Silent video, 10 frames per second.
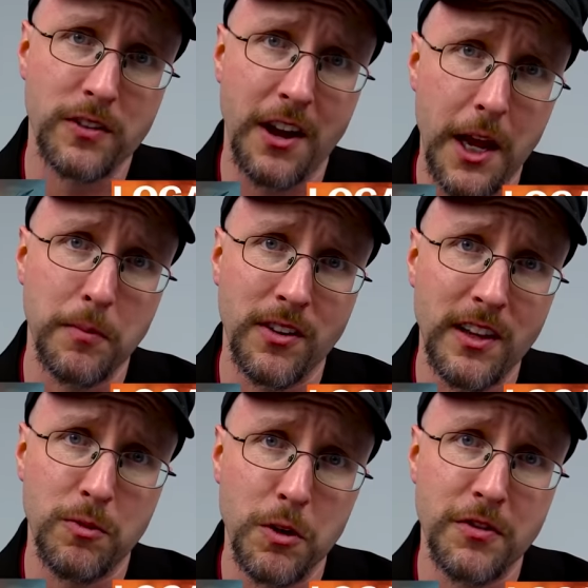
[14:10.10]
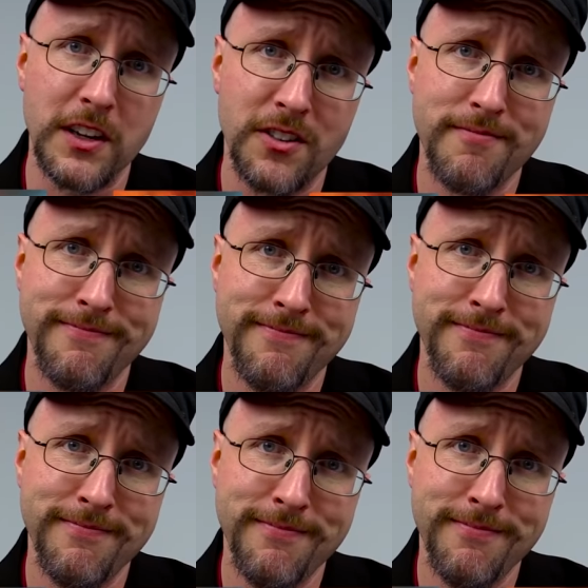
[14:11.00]
four times in these movies.
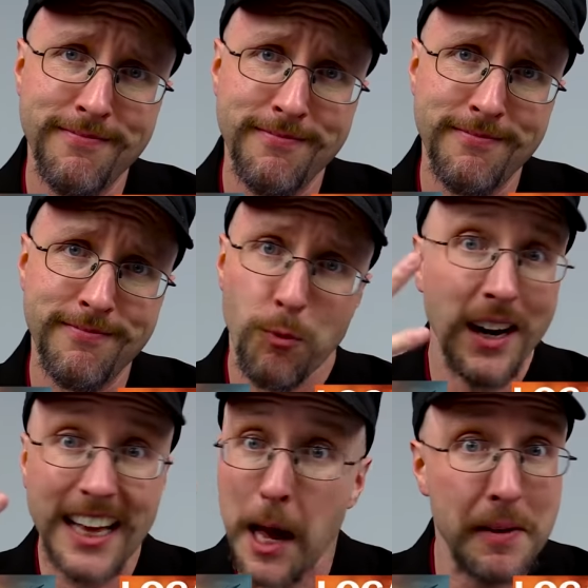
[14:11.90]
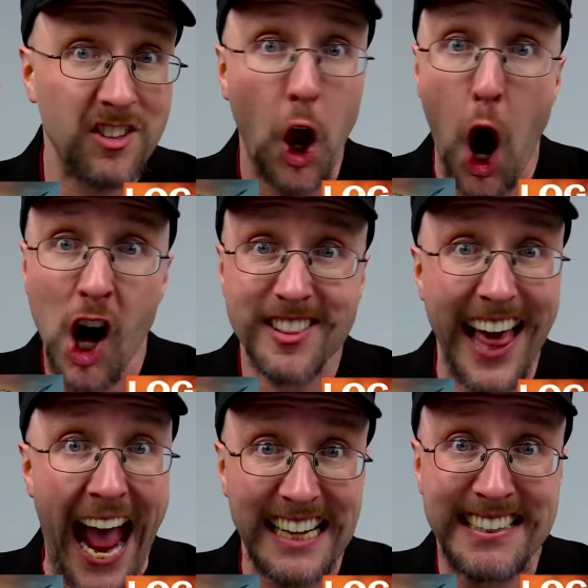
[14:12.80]
One of them is called
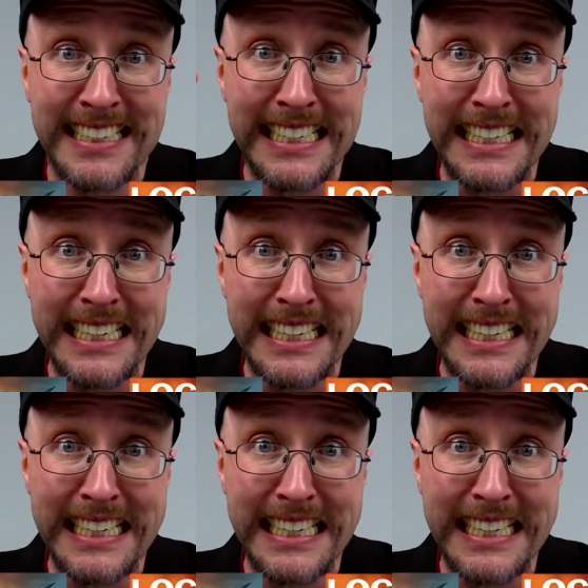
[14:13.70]
that!